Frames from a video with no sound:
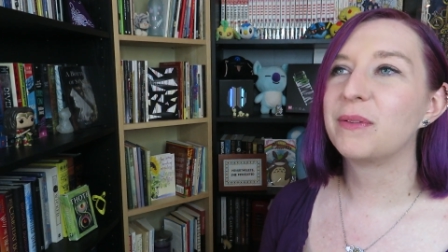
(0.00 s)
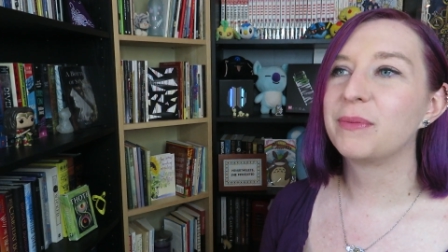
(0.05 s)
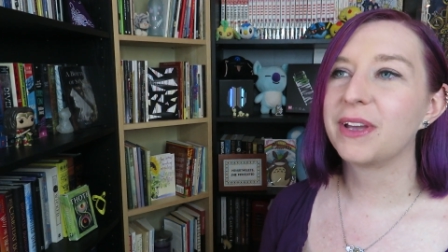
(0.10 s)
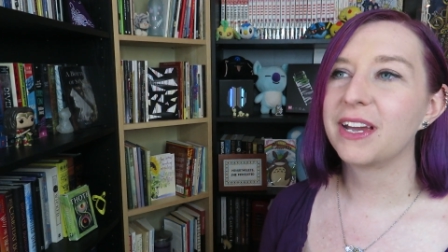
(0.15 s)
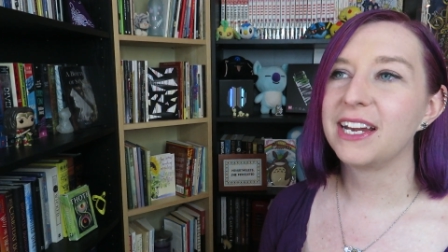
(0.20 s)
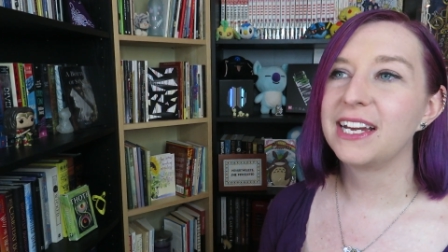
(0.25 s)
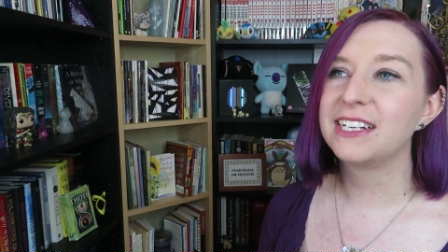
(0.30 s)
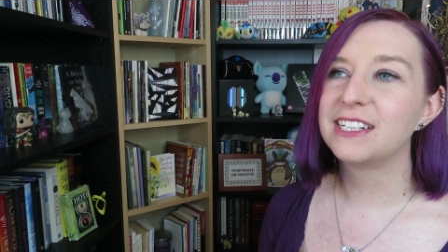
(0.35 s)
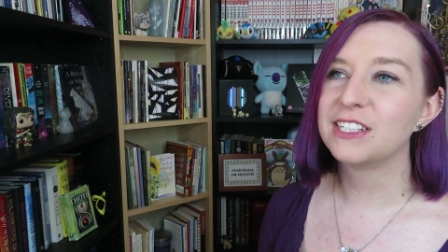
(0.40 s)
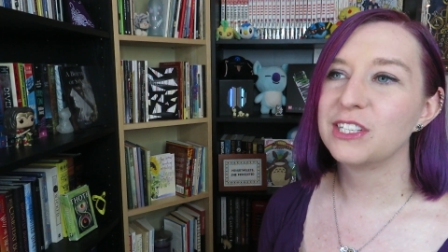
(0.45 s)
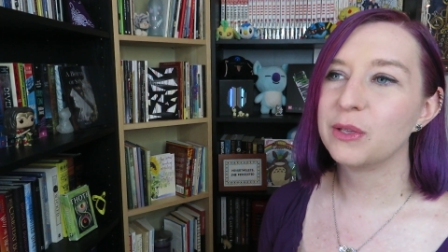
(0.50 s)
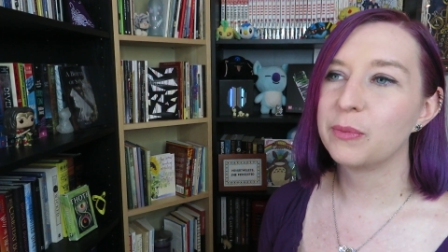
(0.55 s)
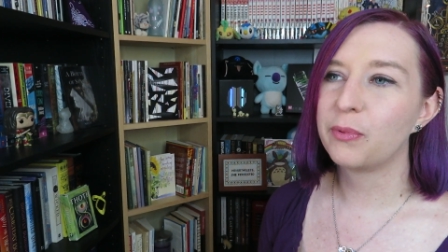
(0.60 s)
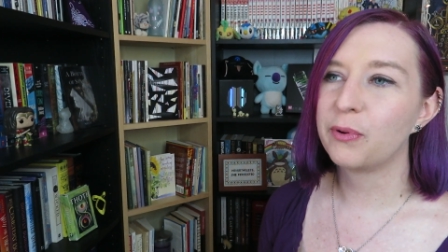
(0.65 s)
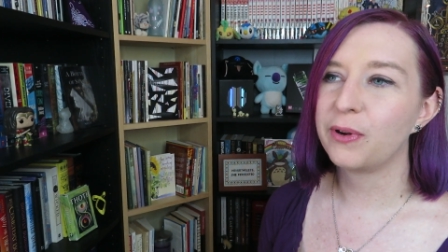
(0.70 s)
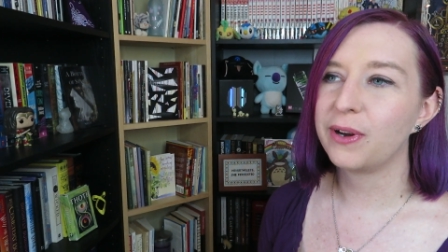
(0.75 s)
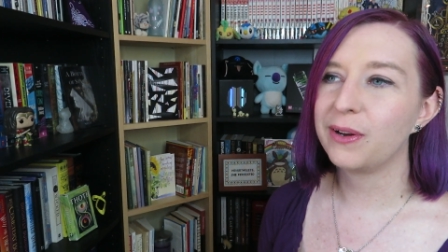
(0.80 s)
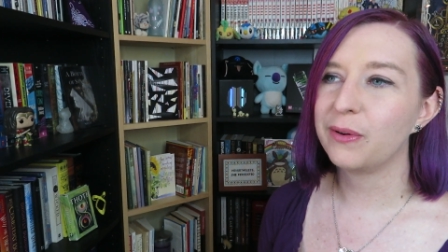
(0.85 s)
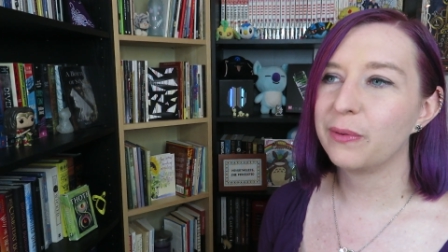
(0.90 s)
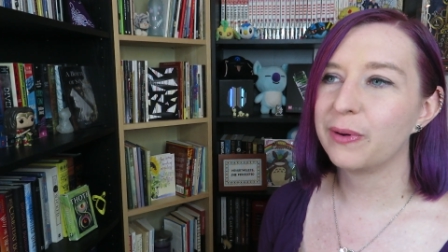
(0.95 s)
I'm getting to the
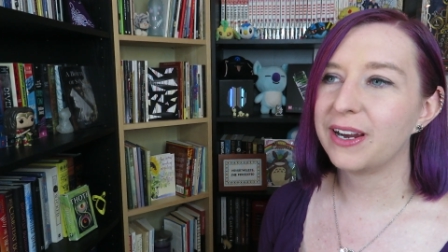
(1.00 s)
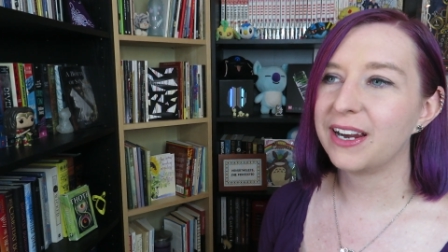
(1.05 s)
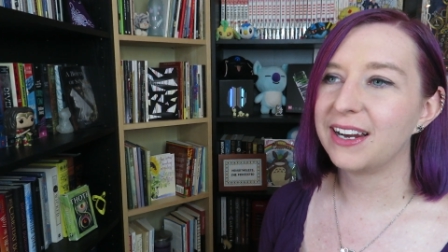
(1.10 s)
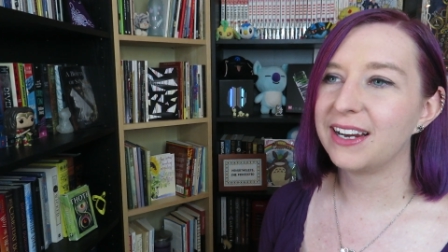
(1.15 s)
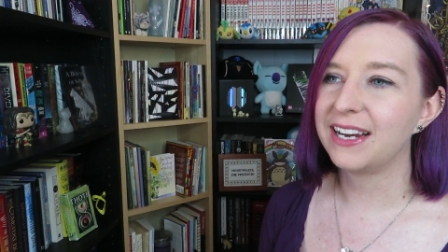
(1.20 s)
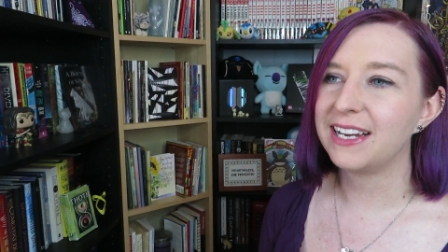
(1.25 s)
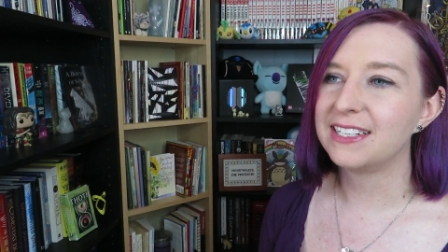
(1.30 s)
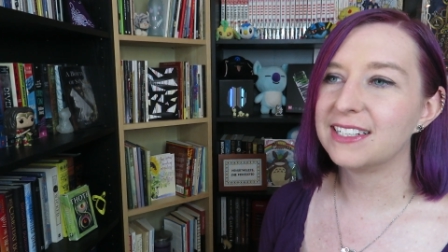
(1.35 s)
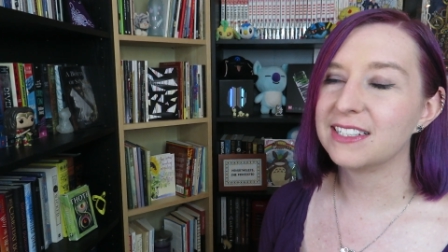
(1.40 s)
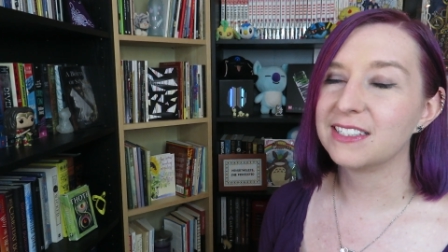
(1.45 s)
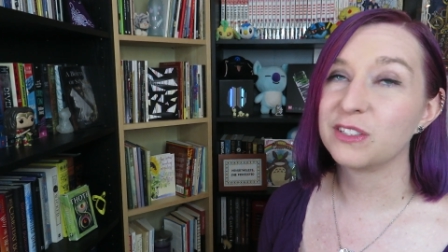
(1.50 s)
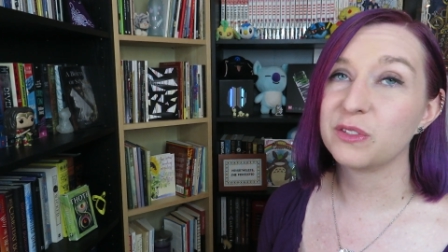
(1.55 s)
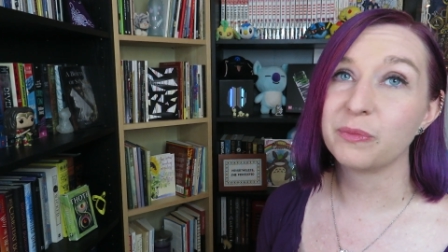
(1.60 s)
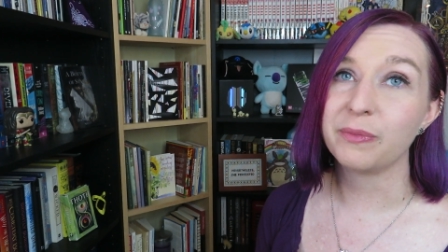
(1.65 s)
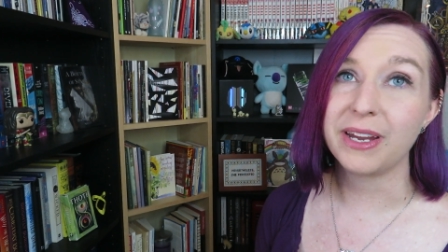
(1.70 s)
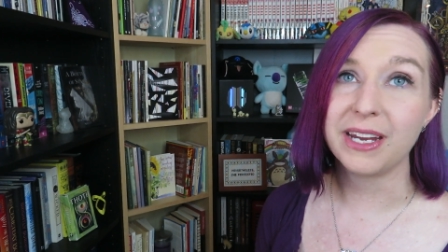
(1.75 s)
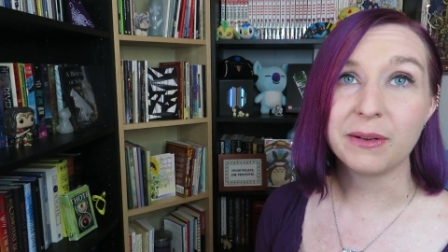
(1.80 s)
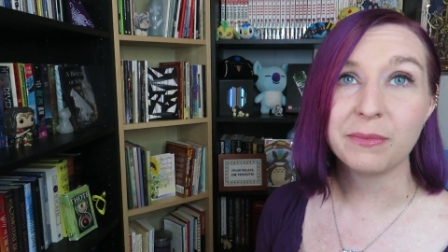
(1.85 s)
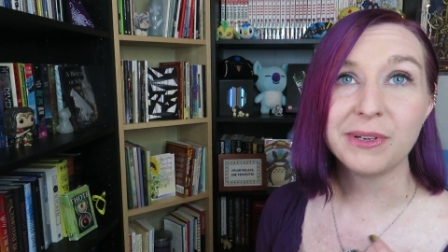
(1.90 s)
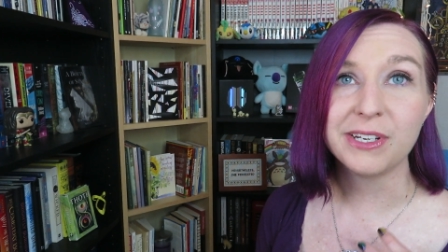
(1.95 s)
point where it doesn't
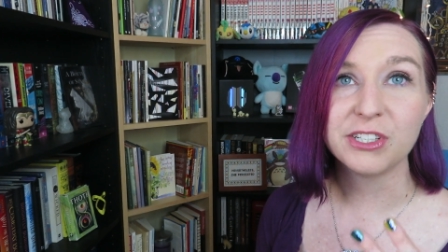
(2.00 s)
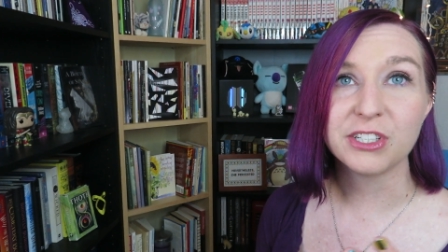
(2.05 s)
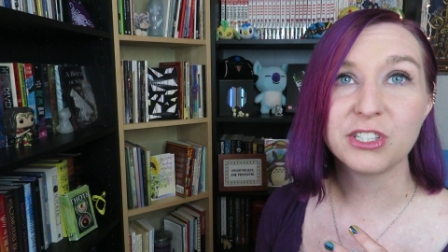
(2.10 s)
make me